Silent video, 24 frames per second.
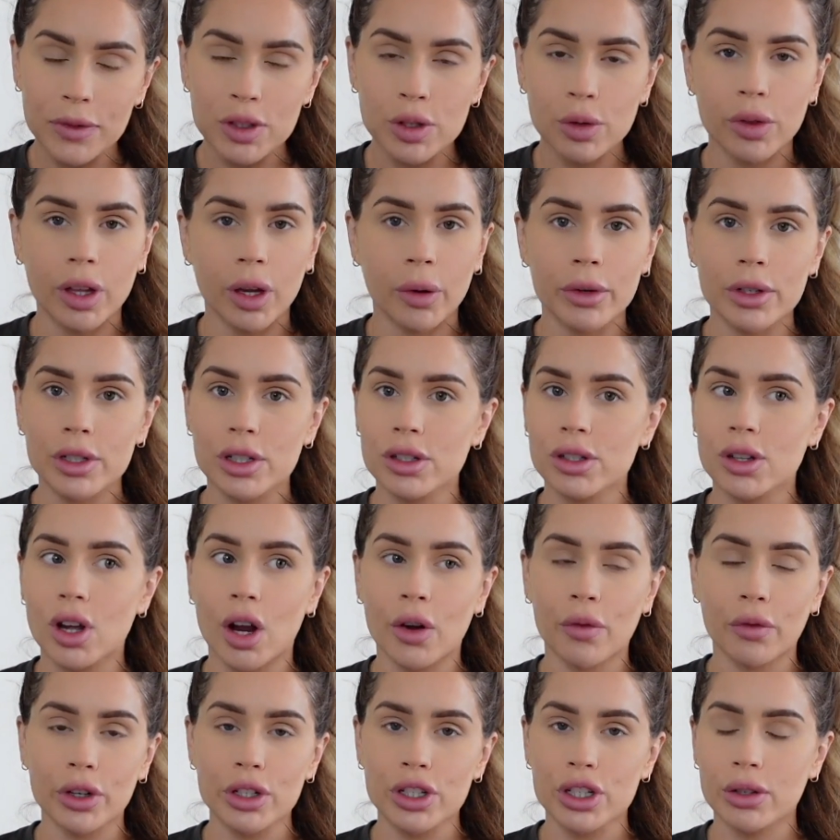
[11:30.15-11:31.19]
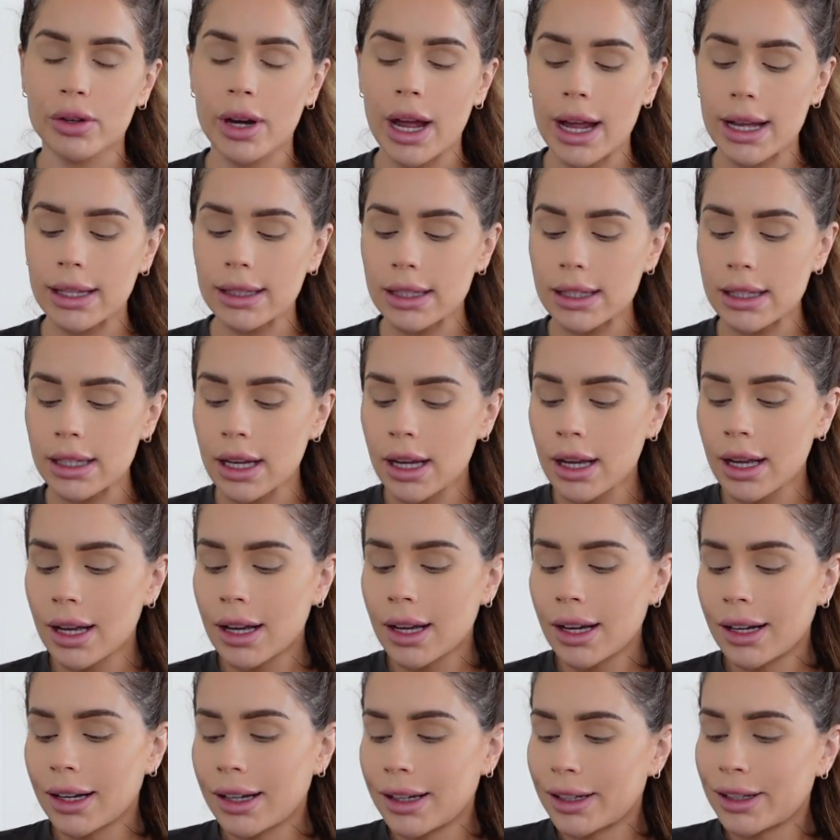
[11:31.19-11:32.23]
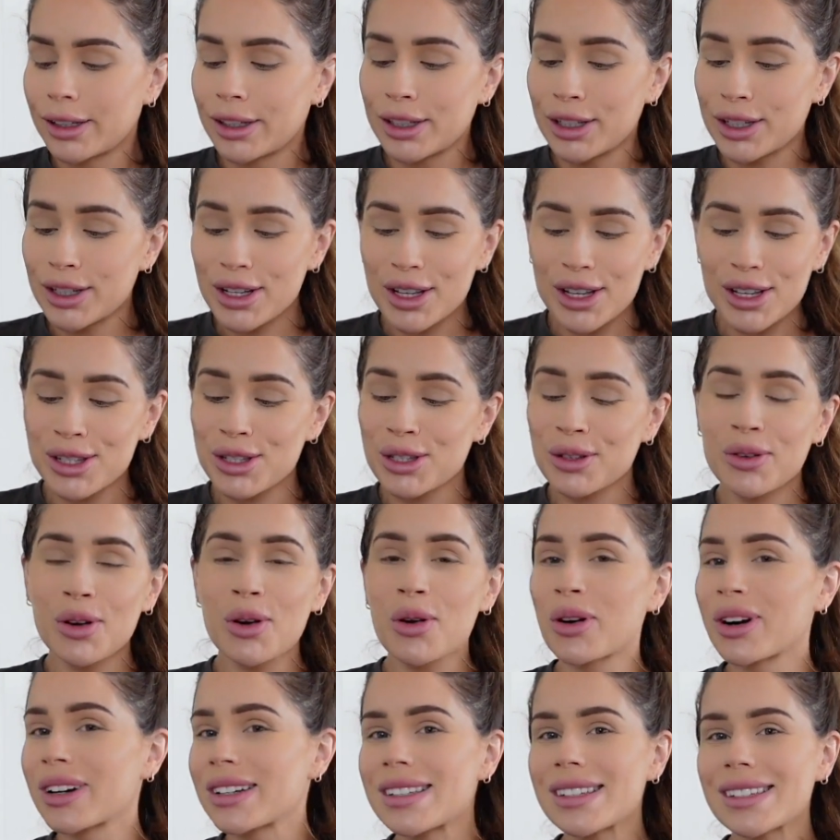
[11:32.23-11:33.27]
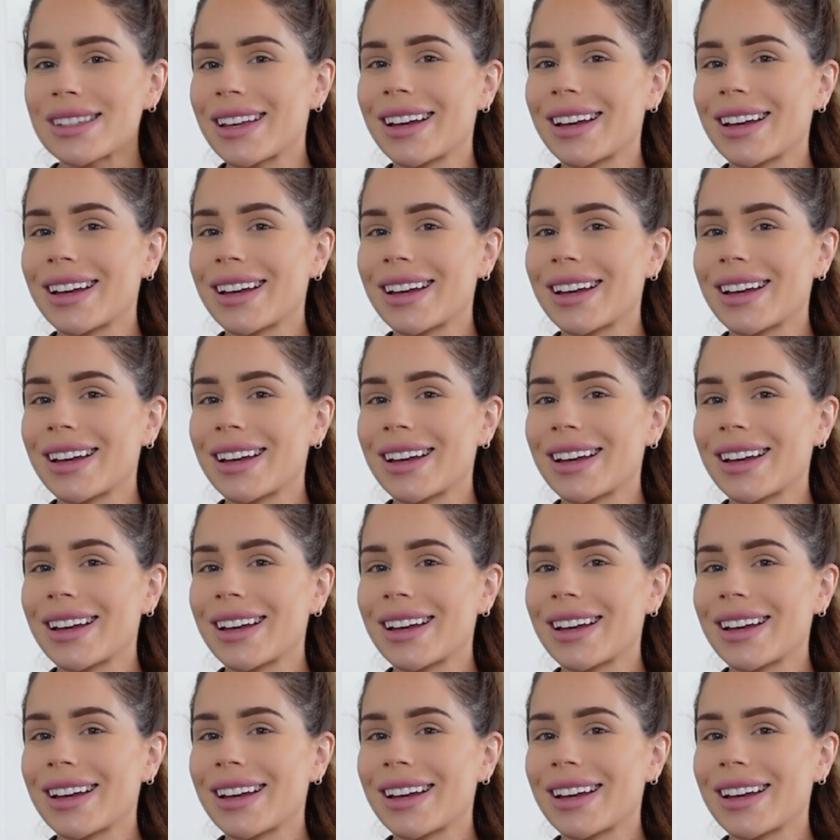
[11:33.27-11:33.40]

So they were just gone for two nights so of course